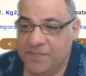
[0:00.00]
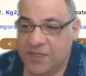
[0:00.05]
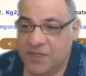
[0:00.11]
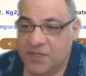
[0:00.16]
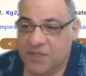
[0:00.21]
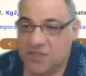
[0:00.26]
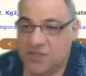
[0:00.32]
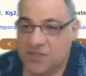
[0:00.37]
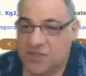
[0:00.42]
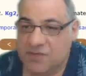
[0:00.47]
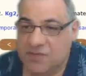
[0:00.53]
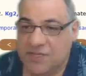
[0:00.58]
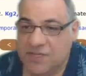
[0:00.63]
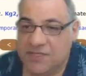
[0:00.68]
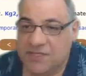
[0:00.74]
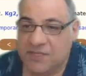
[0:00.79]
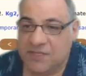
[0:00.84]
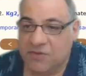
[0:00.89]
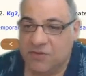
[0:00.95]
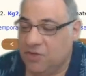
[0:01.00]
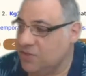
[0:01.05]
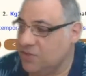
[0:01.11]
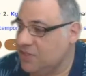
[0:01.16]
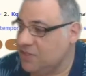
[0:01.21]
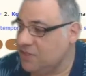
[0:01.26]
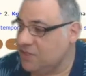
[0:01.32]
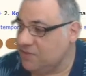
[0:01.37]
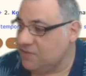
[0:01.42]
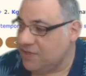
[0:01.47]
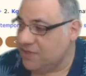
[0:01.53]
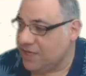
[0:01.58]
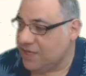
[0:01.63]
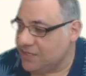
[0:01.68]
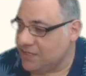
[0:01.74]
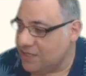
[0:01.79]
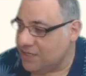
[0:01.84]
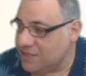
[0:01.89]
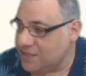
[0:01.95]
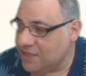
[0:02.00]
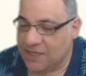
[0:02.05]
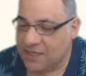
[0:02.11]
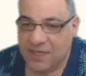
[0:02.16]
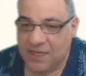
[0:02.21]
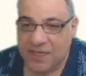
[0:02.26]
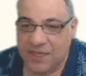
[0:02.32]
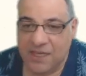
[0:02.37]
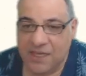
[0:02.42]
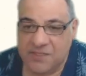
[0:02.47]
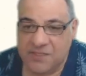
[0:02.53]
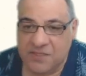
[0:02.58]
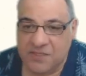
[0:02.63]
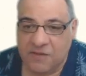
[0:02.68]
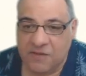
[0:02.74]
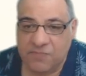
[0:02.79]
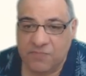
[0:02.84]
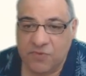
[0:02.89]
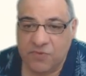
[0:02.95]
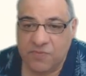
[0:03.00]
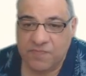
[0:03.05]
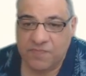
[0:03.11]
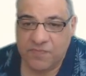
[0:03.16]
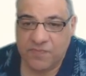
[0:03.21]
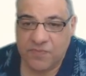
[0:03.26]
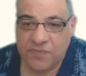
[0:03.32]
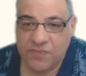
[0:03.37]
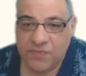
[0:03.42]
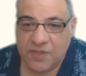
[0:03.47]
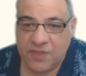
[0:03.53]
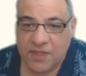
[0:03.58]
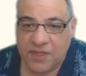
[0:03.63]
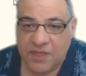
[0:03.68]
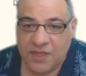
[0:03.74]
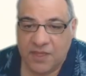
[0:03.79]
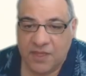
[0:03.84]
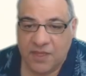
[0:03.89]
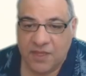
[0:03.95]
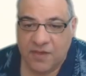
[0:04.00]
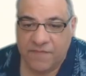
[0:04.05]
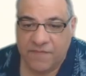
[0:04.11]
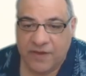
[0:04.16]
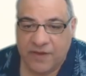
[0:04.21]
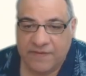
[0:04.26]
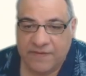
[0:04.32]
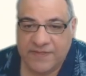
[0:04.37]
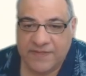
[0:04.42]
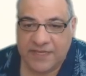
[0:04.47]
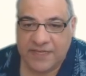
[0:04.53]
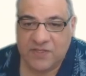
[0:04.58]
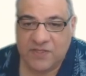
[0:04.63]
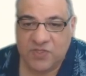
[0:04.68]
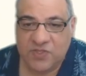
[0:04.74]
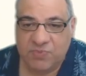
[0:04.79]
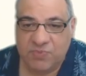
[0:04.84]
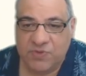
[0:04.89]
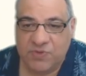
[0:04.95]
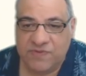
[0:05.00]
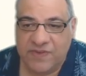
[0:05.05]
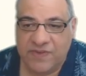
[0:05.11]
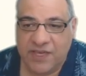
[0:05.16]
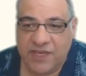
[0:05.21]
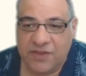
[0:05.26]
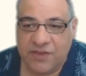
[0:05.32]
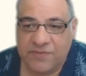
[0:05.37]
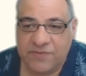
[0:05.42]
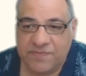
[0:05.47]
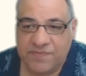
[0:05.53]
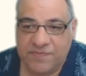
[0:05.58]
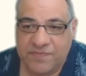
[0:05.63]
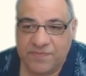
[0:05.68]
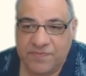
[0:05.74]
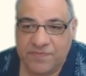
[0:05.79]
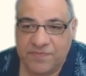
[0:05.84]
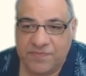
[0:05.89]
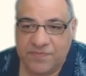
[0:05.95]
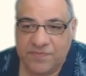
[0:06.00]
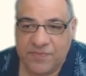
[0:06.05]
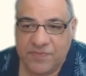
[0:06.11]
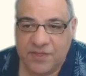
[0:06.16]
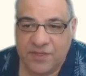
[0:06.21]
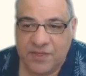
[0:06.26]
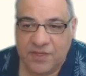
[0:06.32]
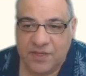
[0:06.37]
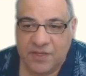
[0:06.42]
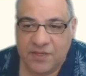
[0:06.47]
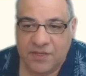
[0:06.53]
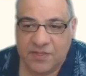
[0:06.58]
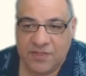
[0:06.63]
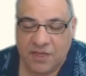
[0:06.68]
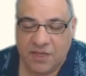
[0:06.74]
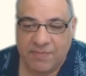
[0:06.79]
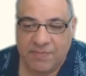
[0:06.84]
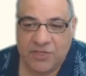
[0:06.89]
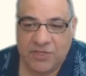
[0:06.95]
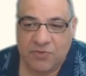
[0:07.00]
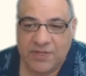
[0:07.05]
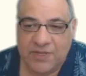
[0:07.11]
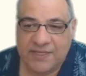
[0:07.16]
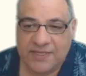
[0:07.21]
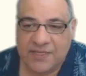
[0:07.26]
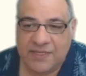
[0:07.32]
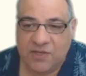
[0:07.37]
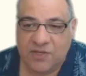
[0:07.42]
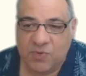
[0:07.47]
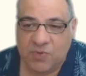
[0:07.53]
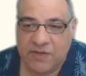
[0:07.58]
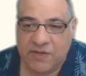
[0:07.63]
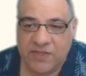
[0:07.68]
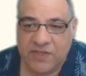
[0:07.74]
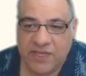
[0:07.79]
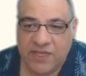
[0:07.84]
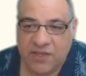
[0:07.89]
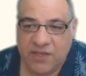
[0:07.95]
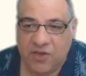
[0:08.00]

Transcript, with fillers: So let's go on to another example. 5 seconds to pause video. So Emmanuel Lasker, one of the